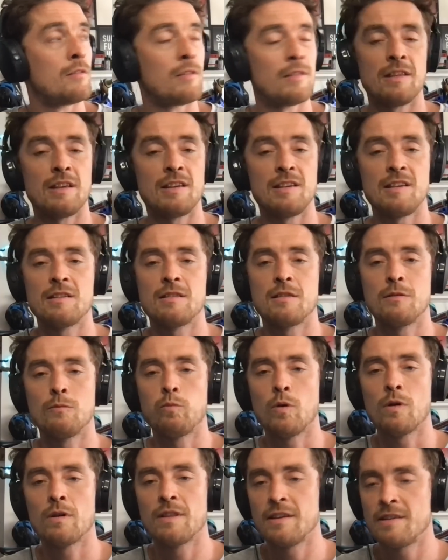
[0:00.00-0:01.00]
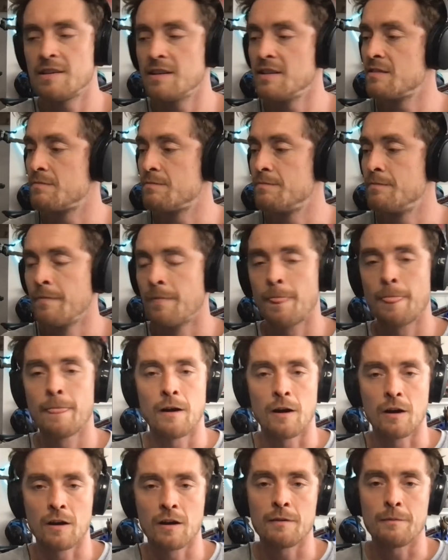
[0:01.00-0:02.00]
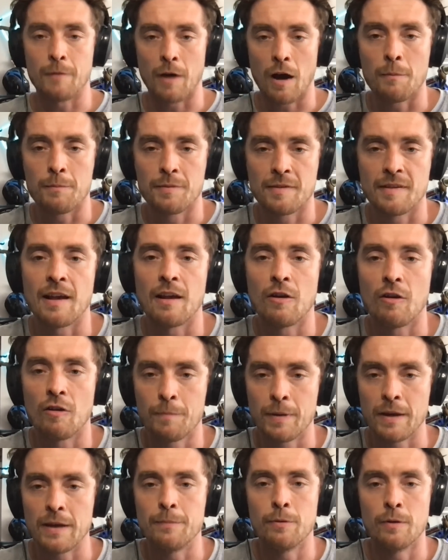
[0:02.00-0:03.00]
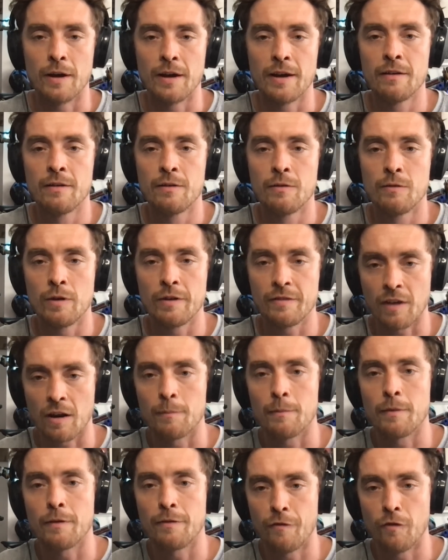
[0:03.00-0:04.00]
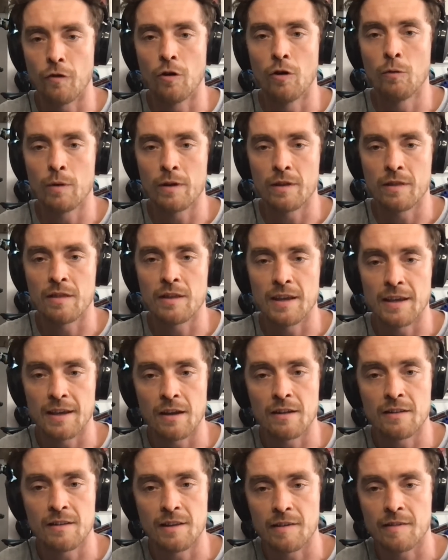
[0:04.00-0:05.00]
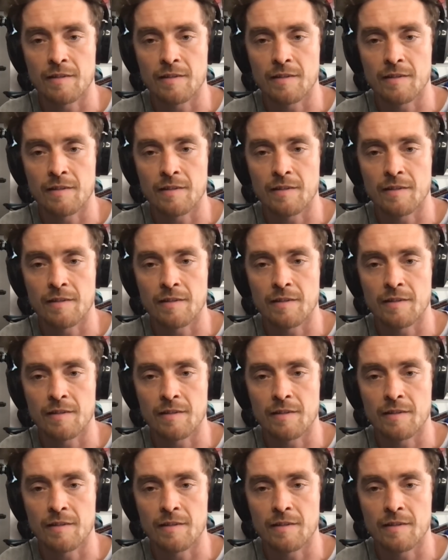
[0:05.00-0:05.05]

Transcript: this is. I'm going to upset a lot of people here. We've done it before with the disc